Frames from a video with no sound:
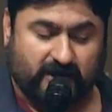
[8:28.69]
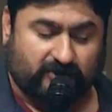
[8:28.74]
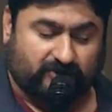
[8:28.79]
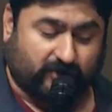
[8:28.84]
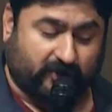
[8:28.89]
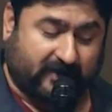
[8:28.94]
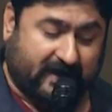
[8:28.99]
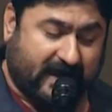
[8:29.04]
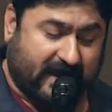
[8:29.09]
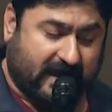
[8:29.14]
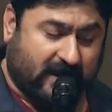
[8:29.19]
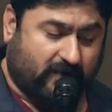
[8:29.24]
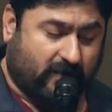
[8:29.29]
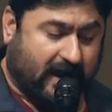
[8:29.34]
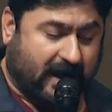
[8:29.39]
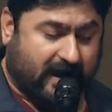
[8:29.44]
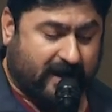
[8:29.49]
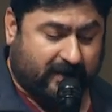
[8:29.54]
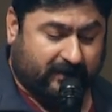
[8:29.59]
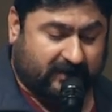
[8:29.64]
So now
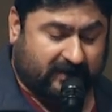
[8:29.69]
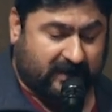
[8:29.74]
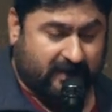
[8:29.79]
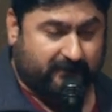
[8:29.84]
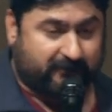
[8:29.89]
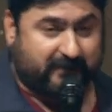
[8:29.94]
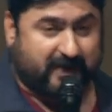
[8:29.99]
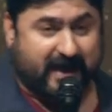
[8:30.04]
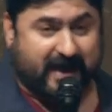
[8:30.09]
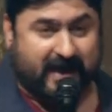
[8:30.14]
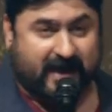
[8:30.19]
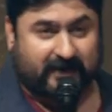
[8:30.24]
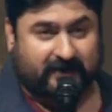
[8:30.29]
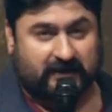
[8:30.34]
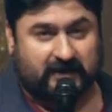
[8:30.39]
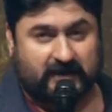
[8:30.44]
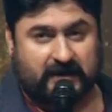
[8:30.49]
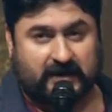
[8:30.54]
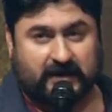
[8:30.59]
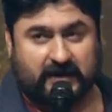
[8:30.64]
I came back